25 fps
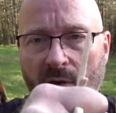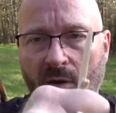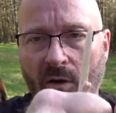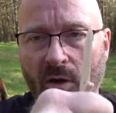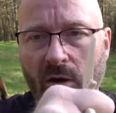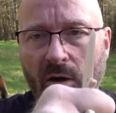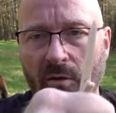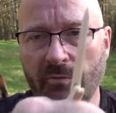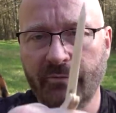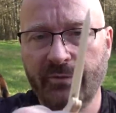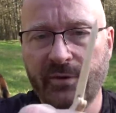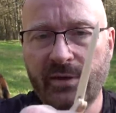
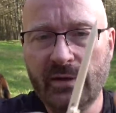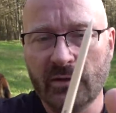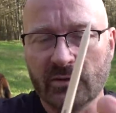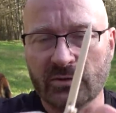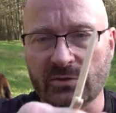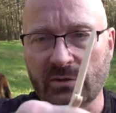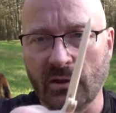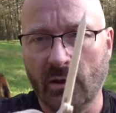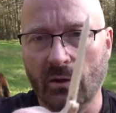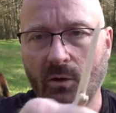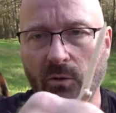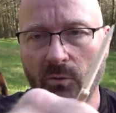All
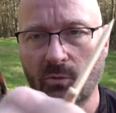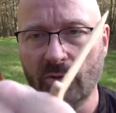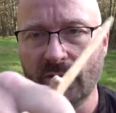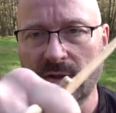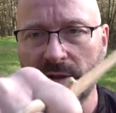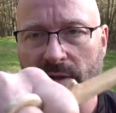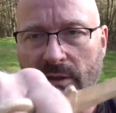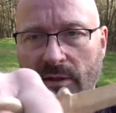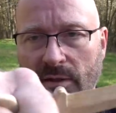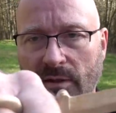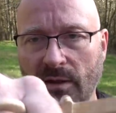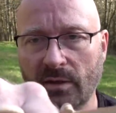fingers are
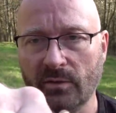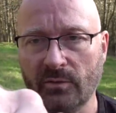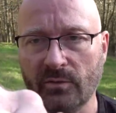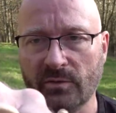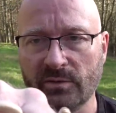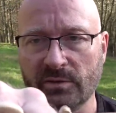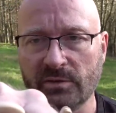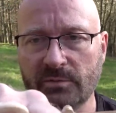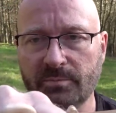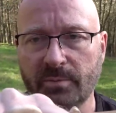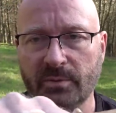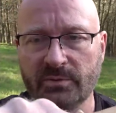holding it into
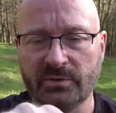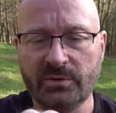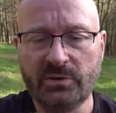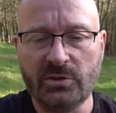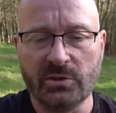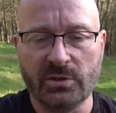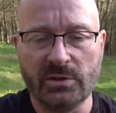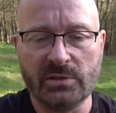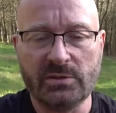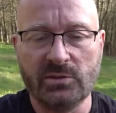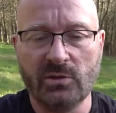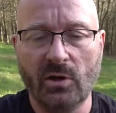this
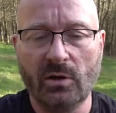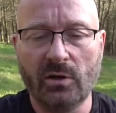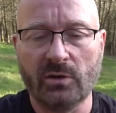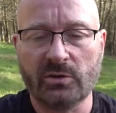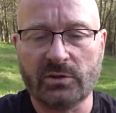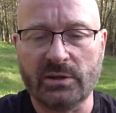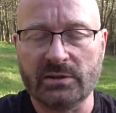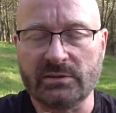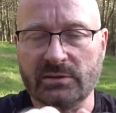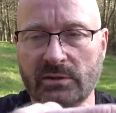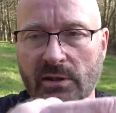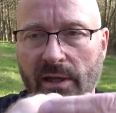position. It's not
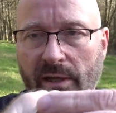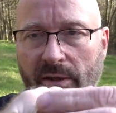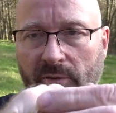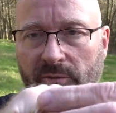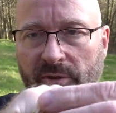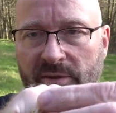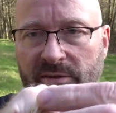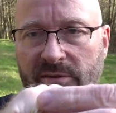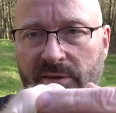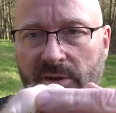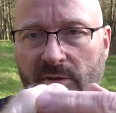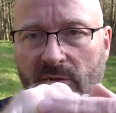just like
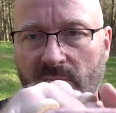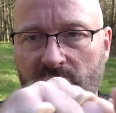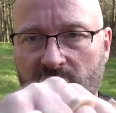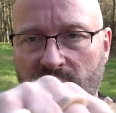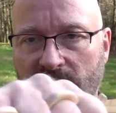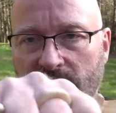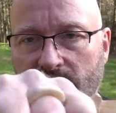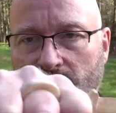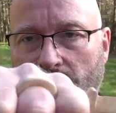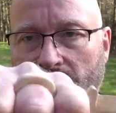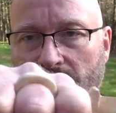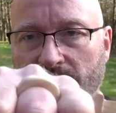resting on
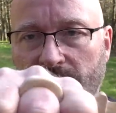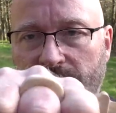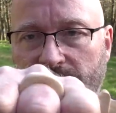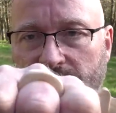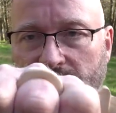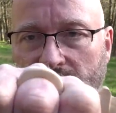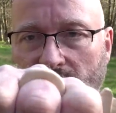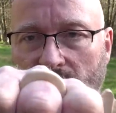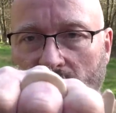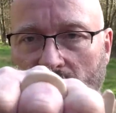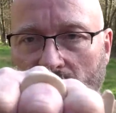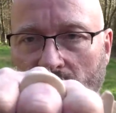just one
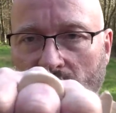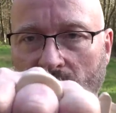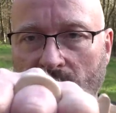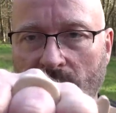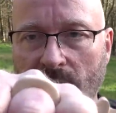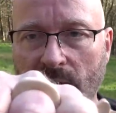finger.